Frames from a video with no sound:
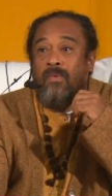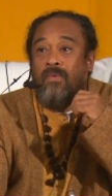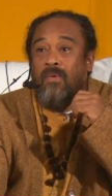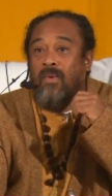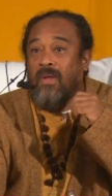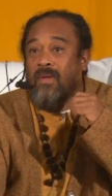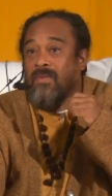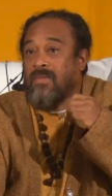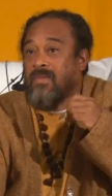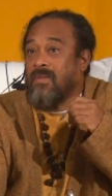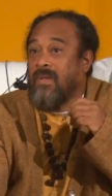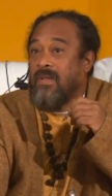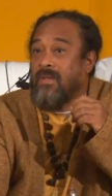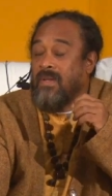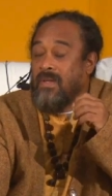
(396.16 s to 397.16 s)
So
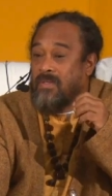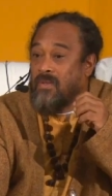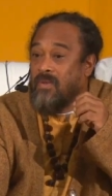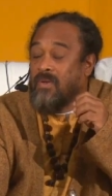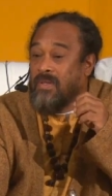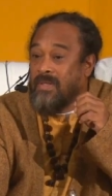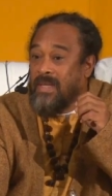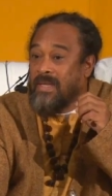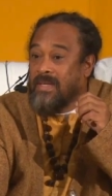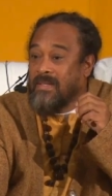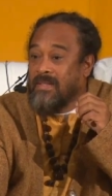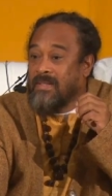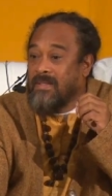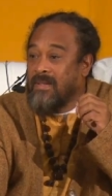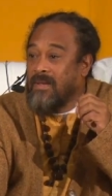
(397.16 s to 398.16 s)
let's look at
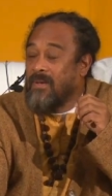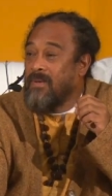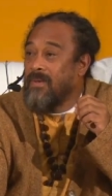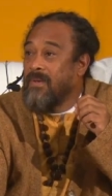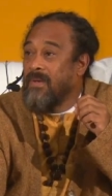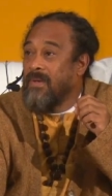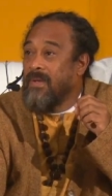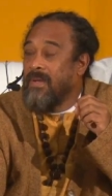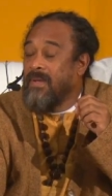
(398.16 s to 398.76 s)
that now.